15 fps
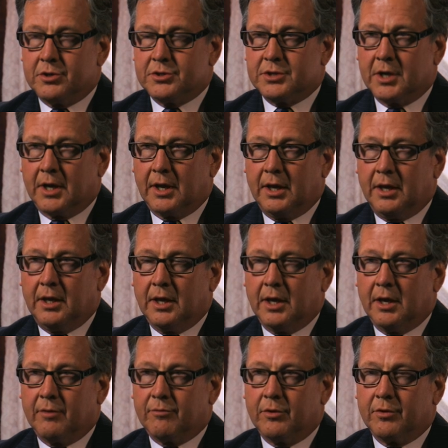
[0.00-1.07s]
study,
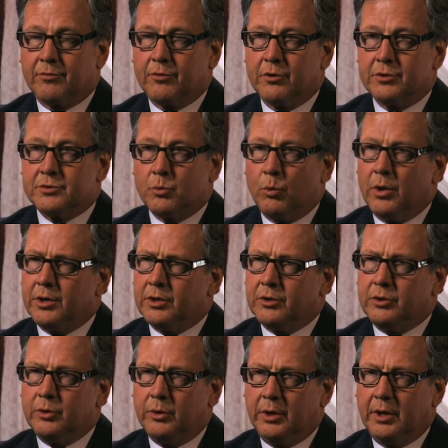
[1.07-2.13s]
uh, for the first one to
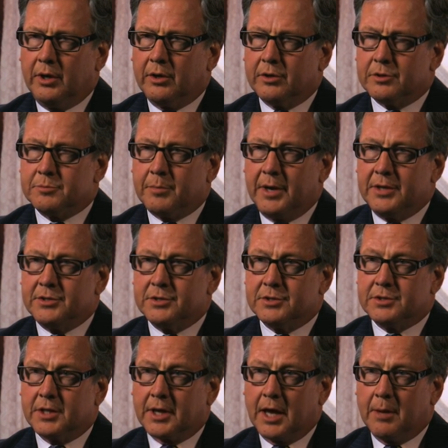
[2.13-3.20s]
two years,
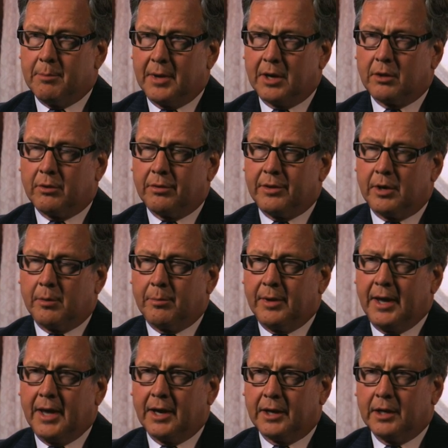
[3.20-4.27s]
patients that got medical therapy
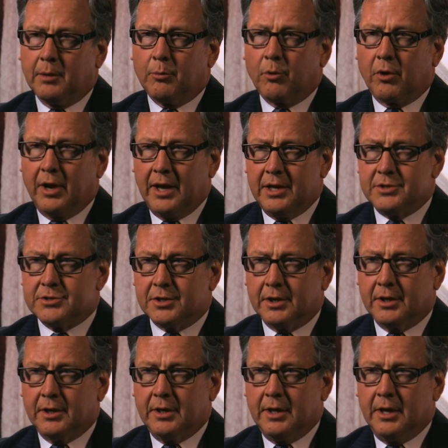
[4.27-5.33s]
had a little more
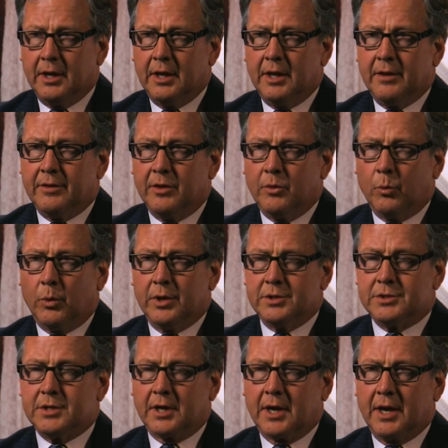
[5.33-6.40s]
angina than the
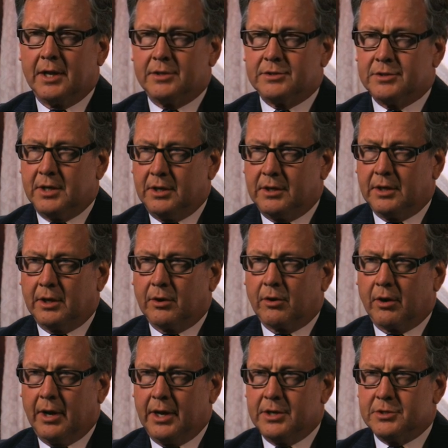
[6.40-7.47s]
ones that got stenting
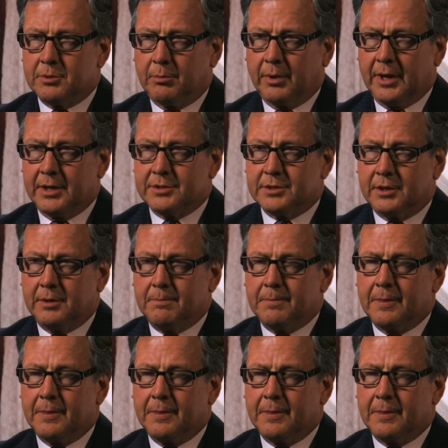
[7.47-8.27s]
or angioplasty.